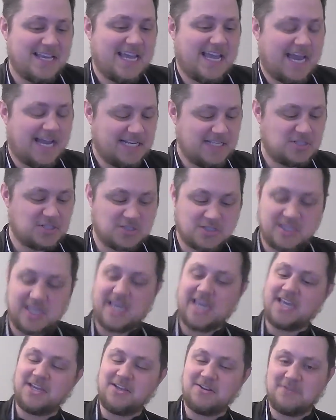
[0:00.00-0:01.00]
And he's just
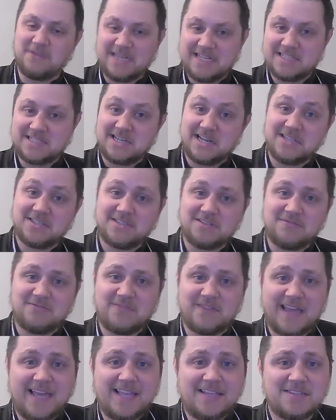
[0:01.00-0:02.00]
there, you know, in his London
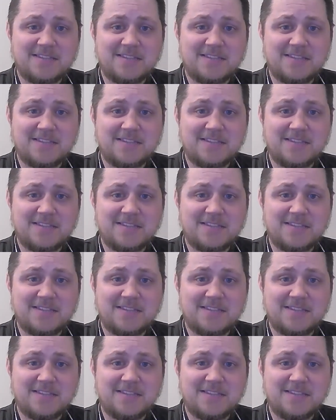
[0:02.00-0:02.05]
flat.